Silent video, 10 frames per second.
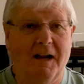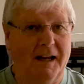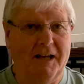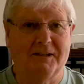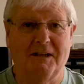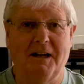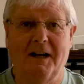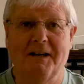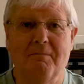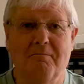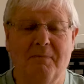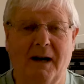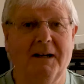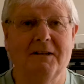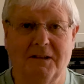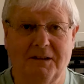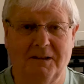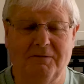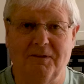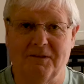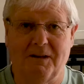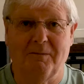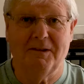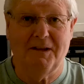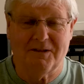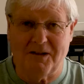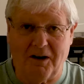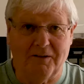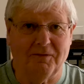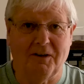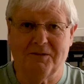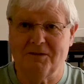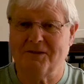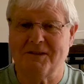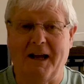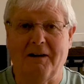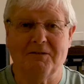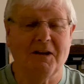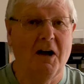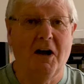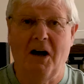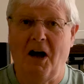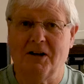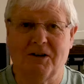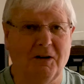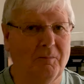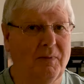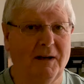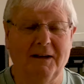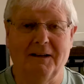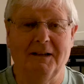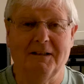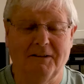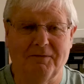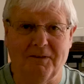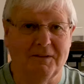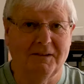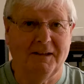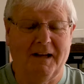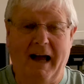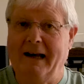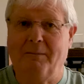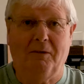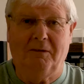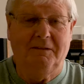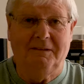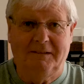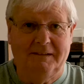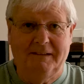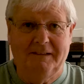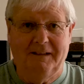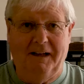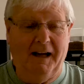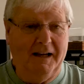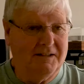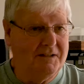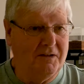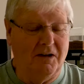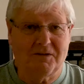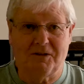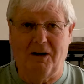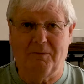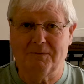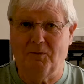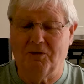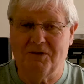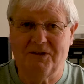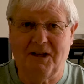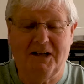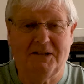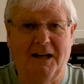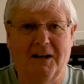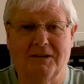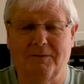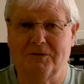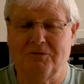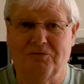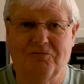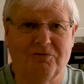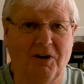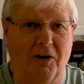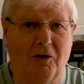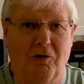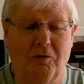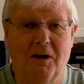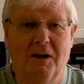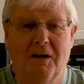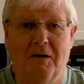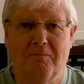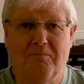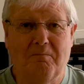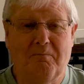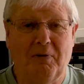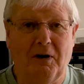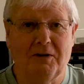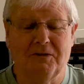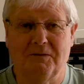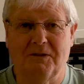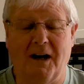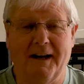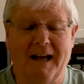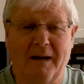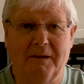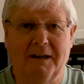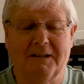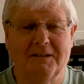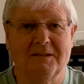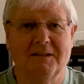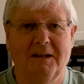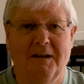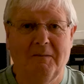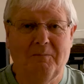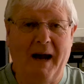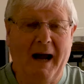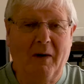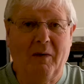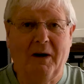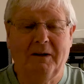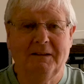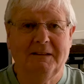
It's an amazing difference. I mean, this hi-fi just sounds a completely different animal. It's got so much more detail, so much control, punch, dynamics, power,